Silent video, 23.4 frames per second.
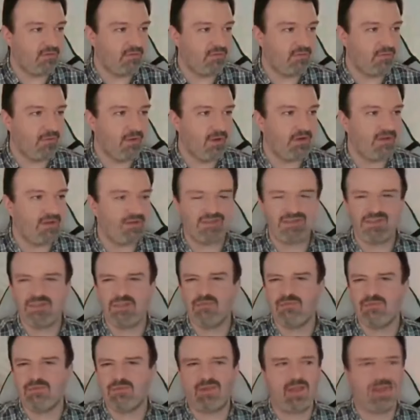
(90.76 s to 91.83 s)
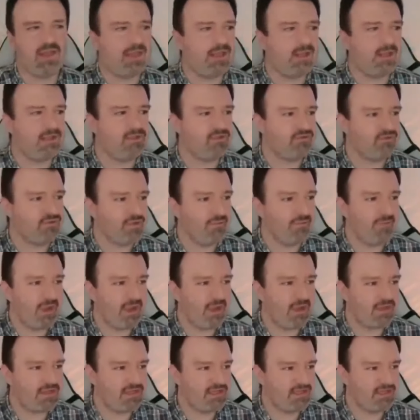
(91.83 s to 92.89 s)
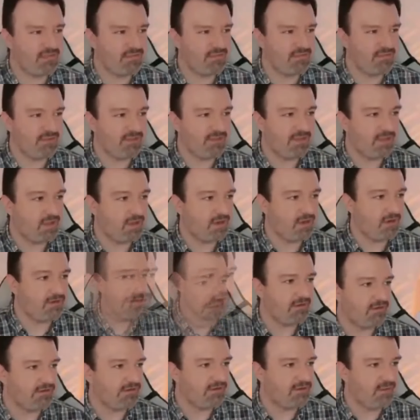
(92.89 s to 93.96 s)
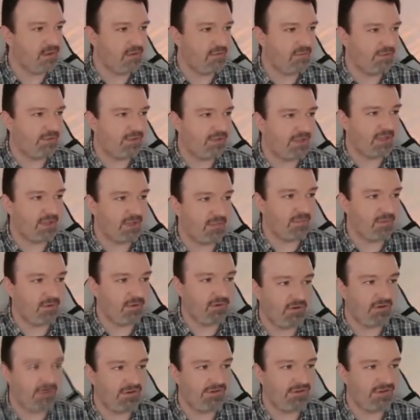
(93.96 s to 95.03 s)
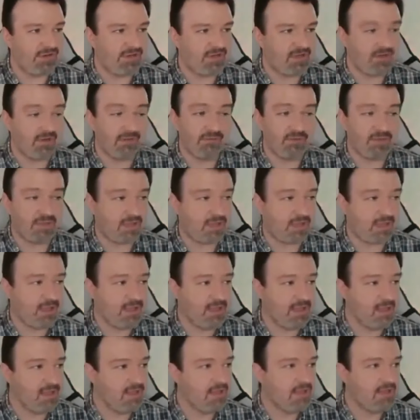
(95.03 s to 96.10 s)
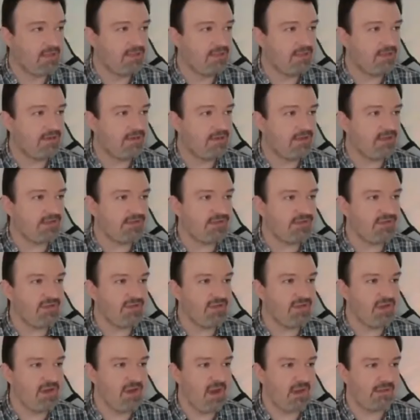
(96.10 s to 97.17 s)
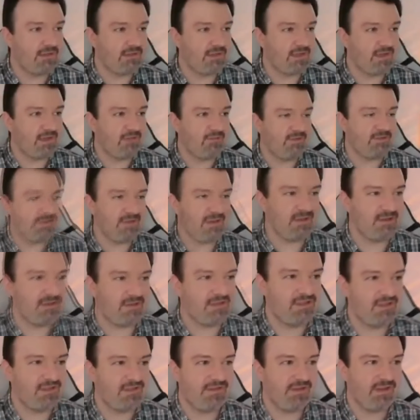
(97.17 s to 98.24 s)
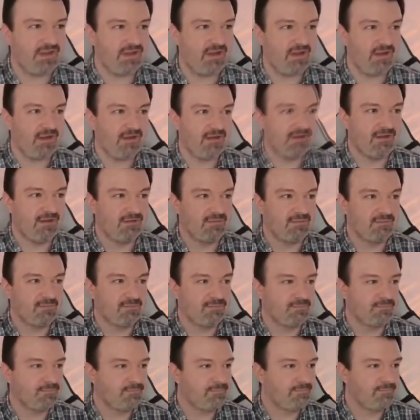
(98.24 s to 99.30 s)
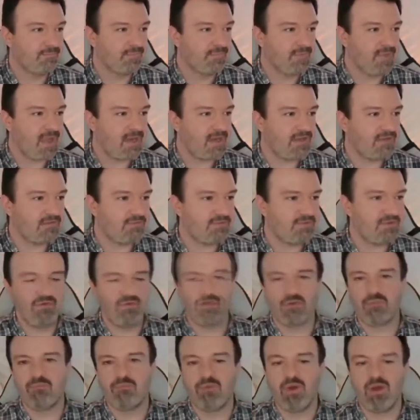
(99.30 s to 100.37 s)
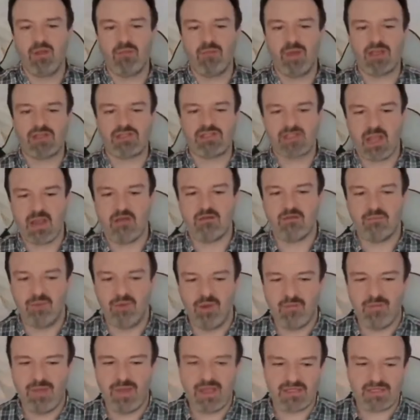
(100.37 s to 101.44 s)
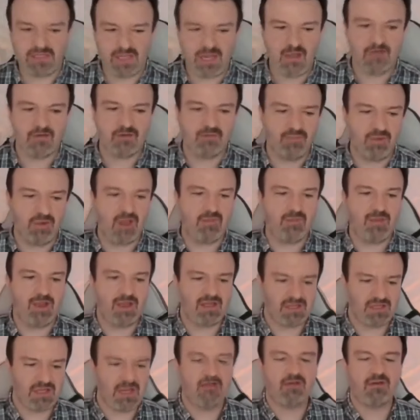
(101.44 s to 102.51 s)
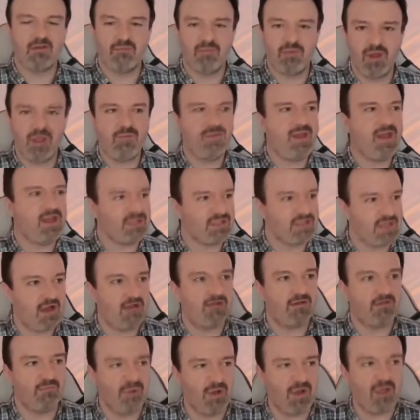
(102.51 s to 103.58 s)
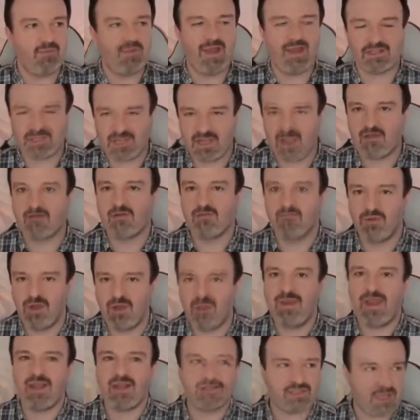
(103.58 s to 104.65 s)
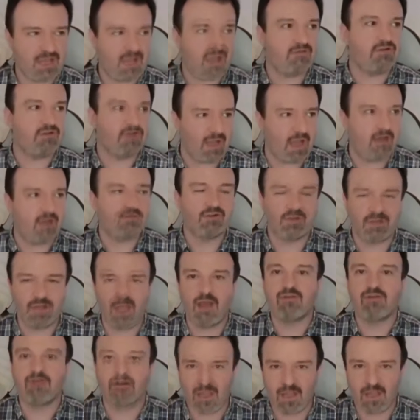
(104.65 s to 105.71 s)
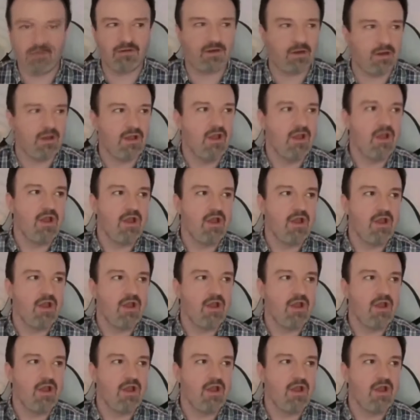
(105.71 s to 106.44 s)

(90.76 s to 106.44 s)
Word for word: you ever wanted to see was, like, dream matches between the characters and you want to play it in, like, a party setting, okay. There is nothing of intelligence there. That is pure button mash counter, button mash counter, button mash counter, button mash counter, button mash counter, button mash counter, counter, counter, counter.